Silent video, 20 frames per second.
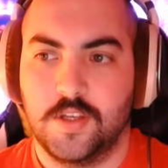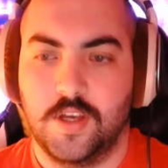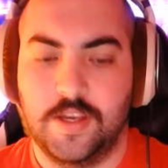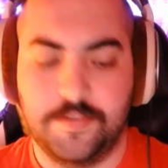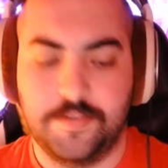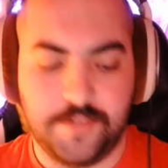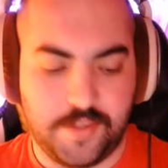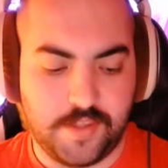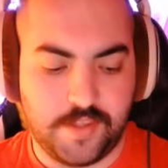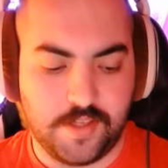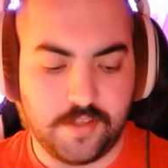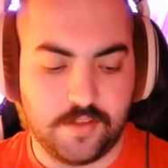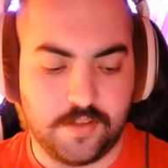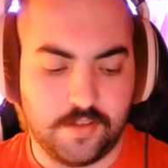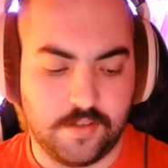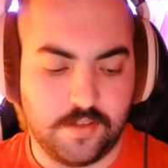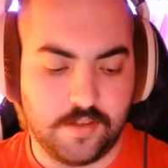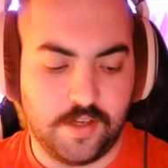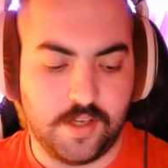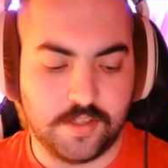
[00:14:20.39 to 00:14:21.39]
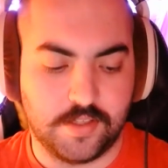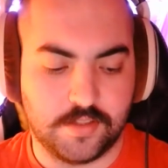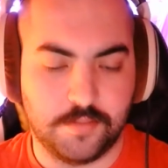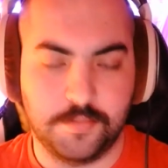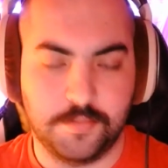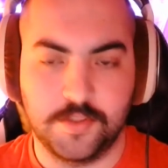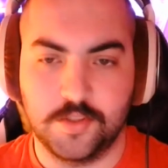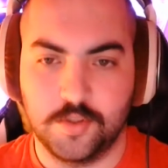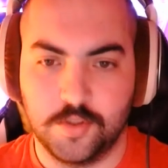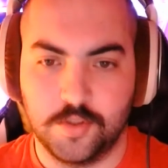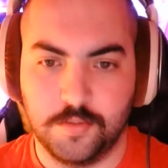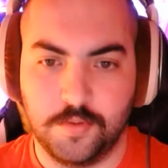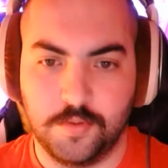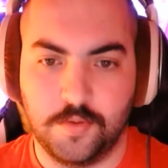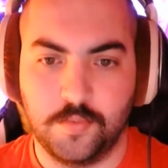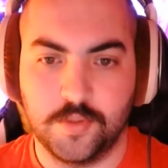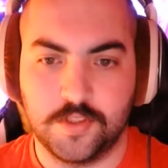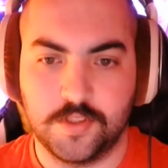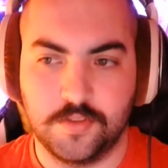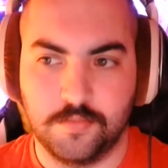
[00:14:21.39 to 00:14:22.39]
everything has to be
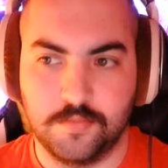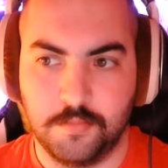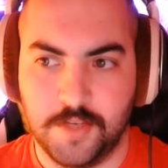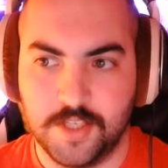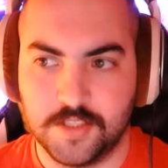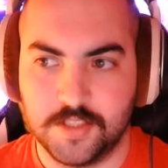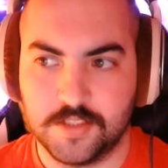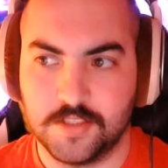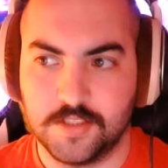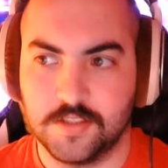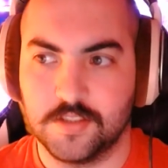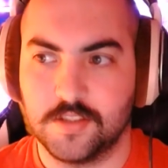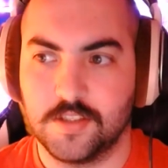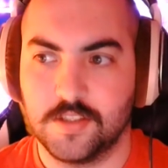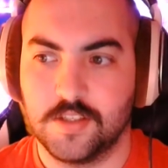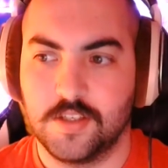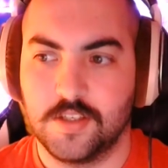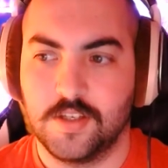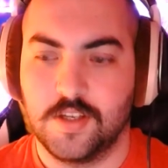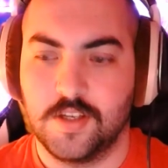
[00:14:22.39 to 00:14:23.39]
durable, which you've mentioned.